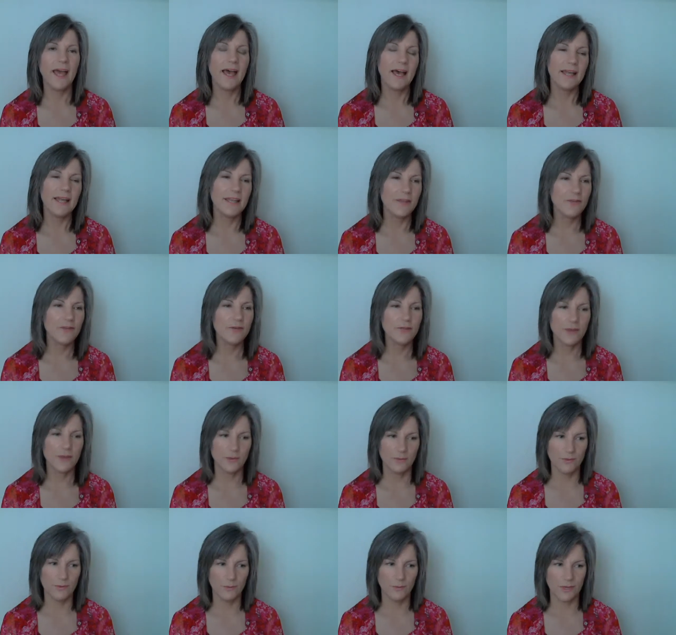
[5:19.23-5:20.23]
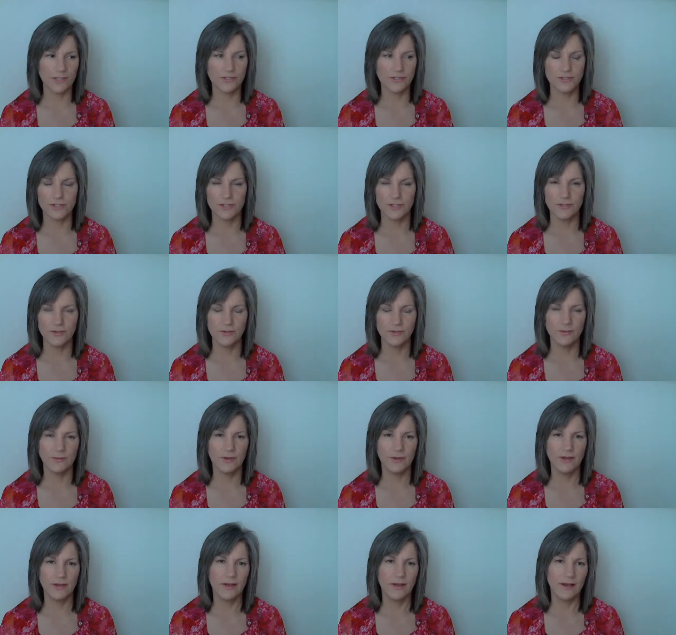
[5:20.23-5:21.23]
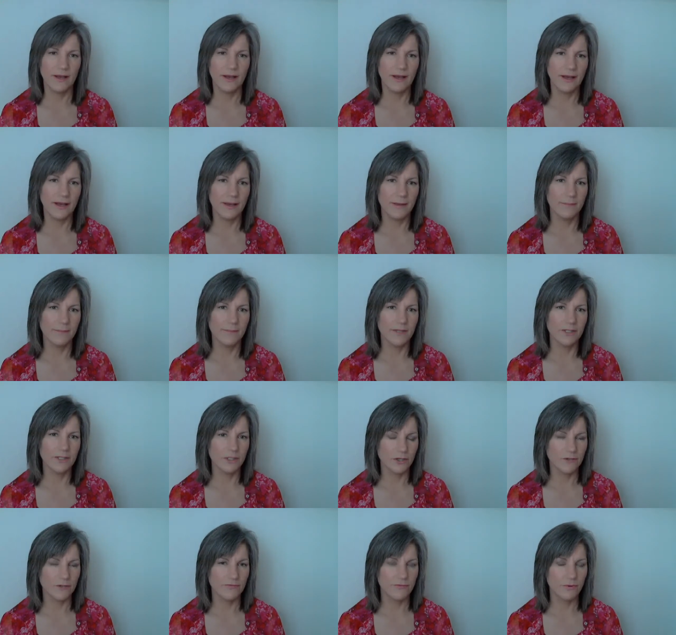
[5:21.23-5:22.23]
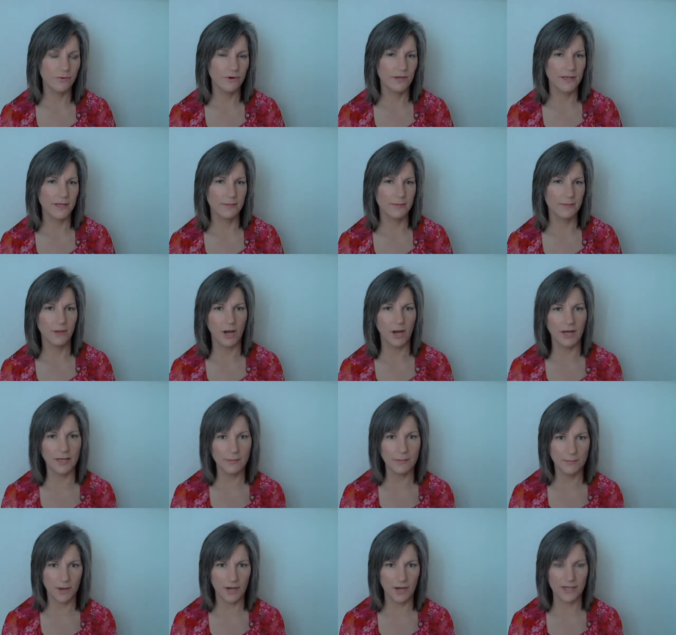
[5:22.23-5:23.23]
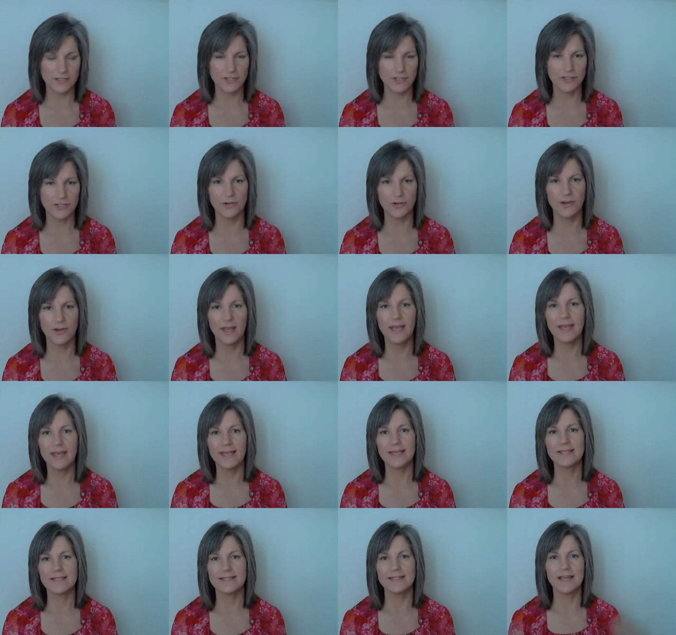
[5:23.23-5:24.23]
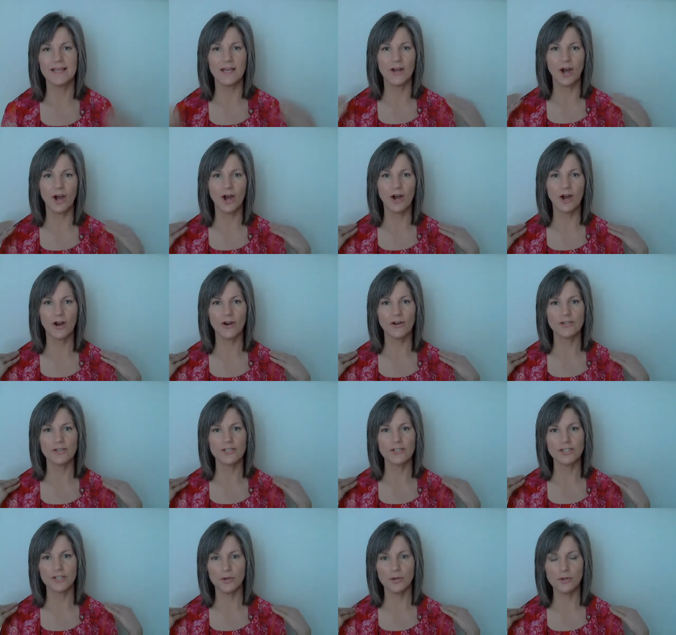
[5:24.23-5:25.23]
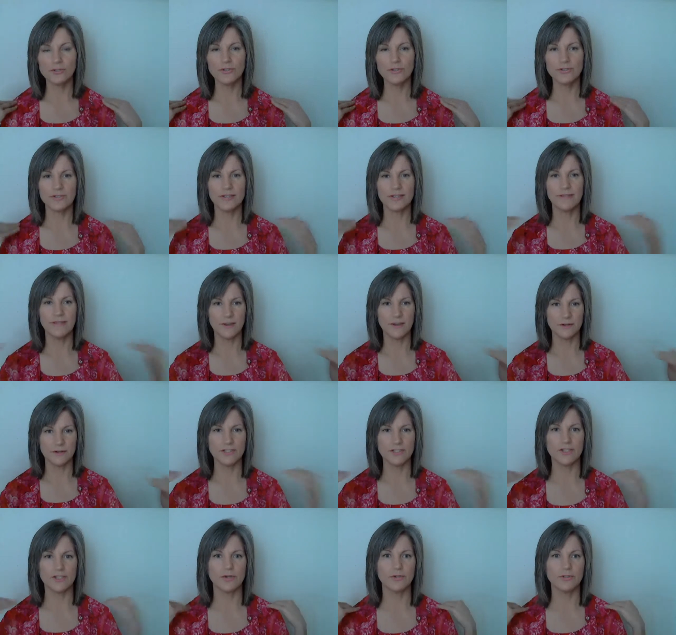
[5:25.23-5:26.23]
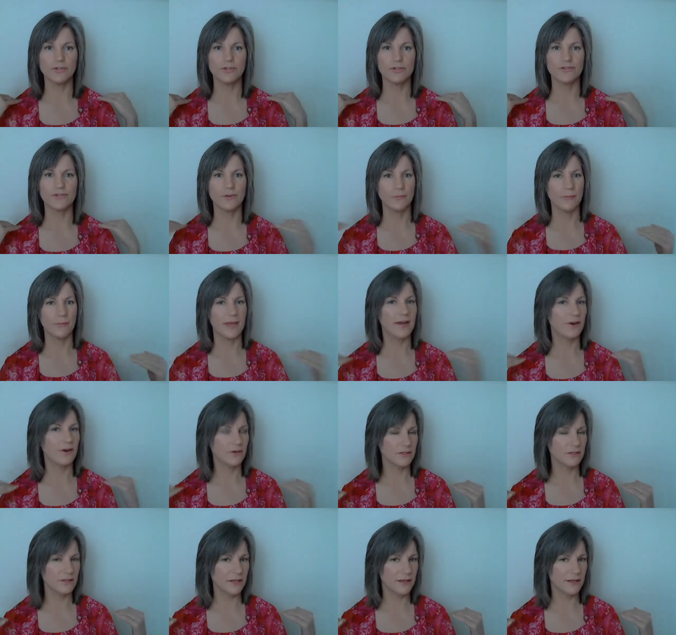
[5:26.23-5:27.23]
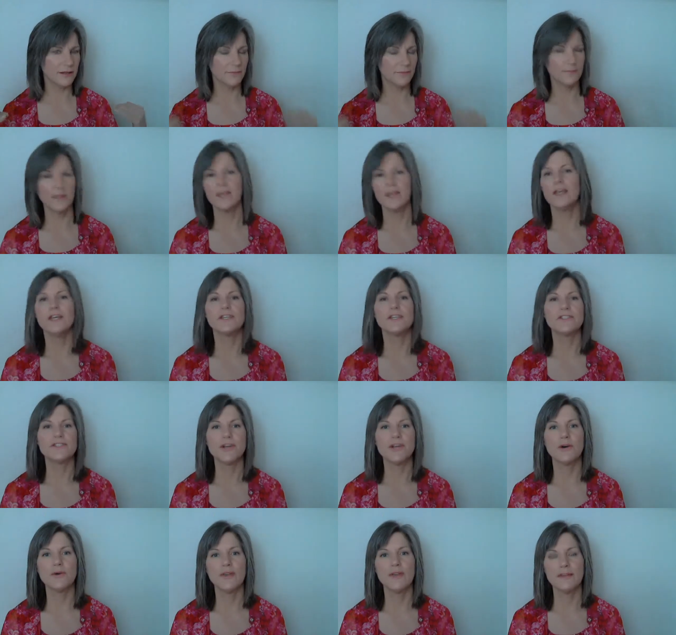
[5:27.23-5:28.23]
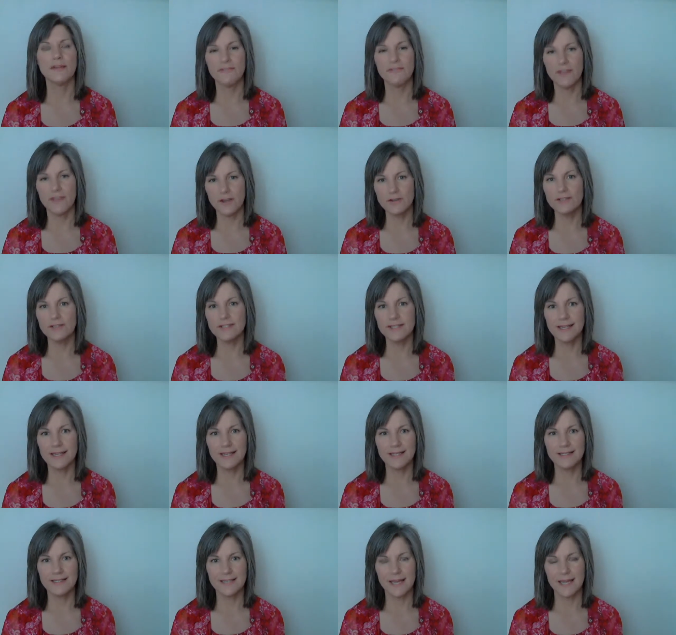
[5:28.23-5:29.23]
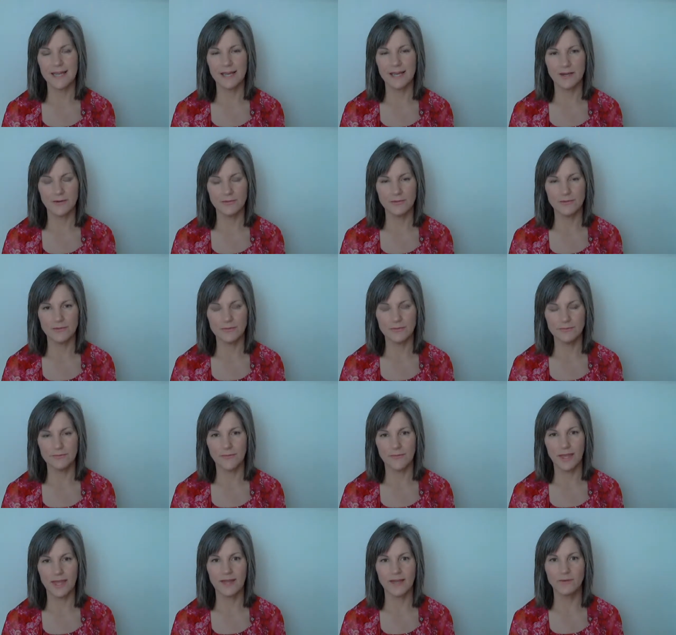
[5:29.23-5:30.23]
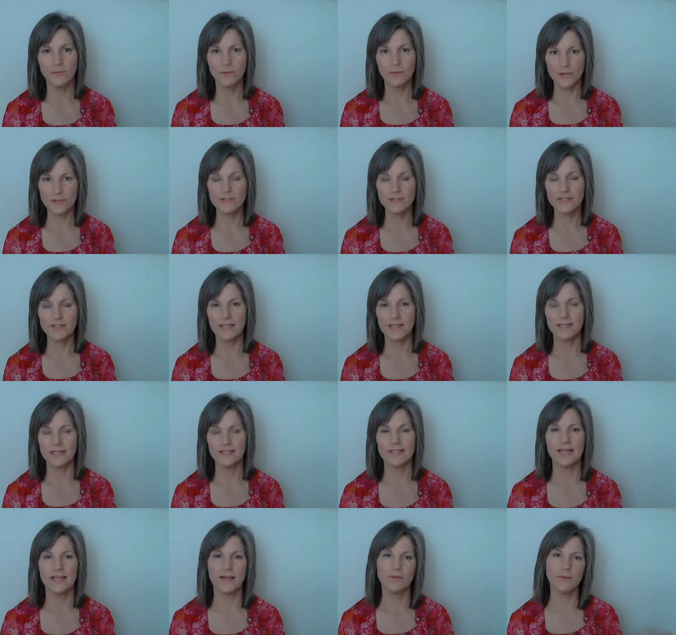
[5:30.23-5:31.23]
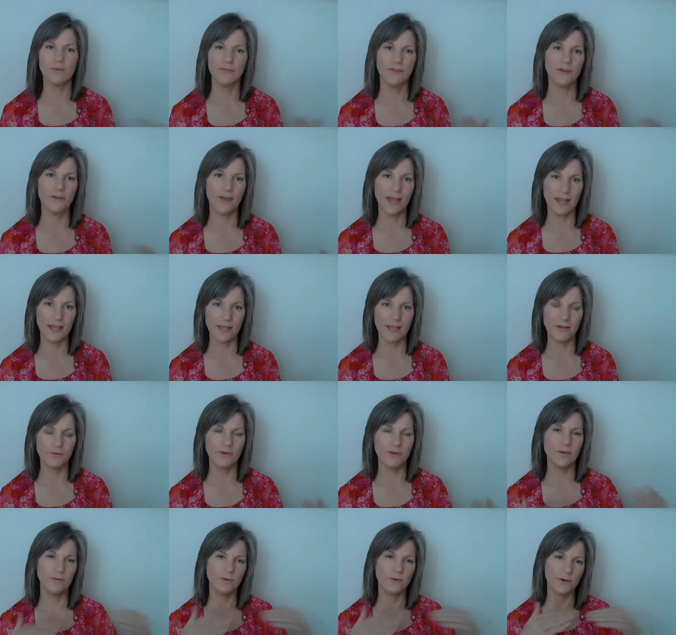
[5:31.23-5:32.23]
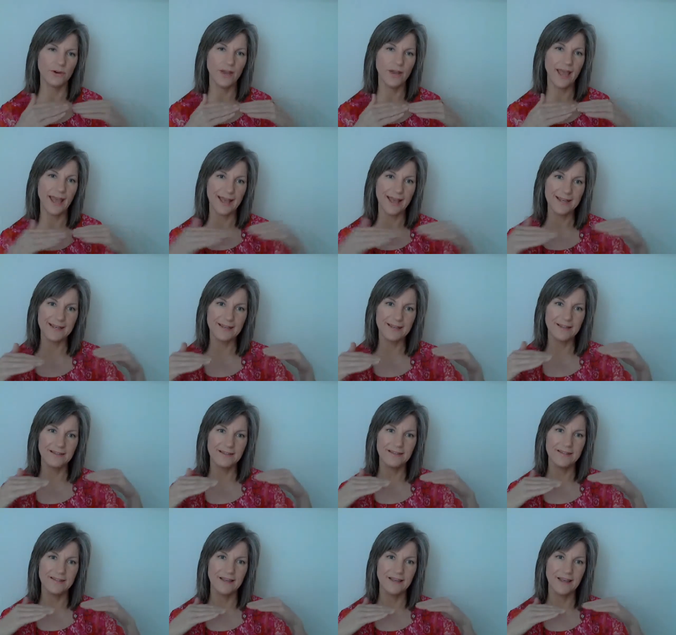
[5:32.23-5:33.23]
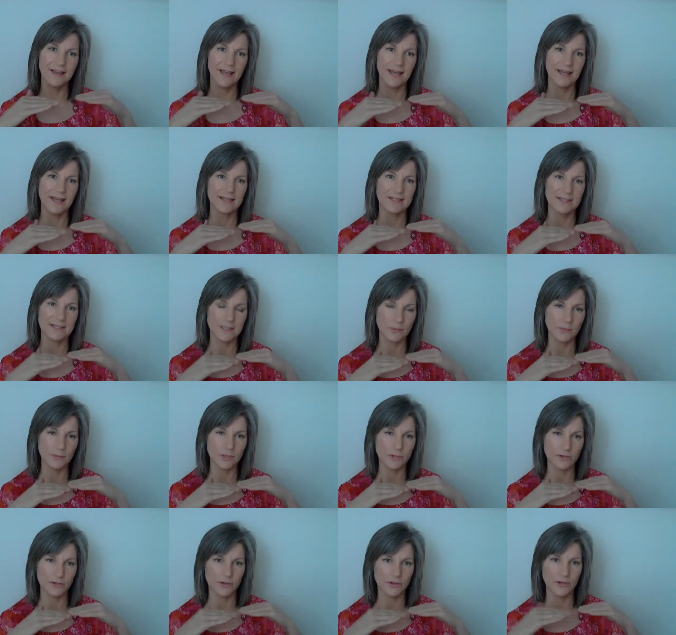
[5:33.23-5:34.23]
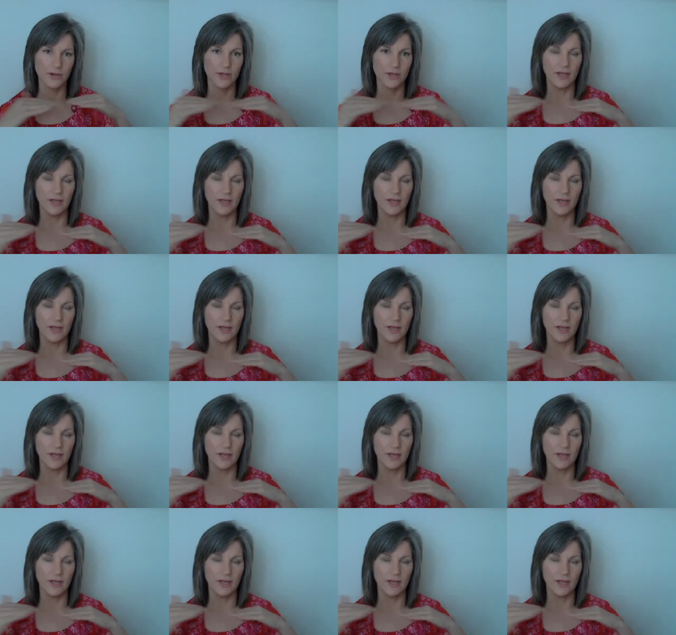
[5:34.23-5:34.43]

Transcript: Another thing we want to look for in body posture is that our shoulders and their shoulders are parallel. So if they're sitting down and we're sitting down when they're angry, we're at a similar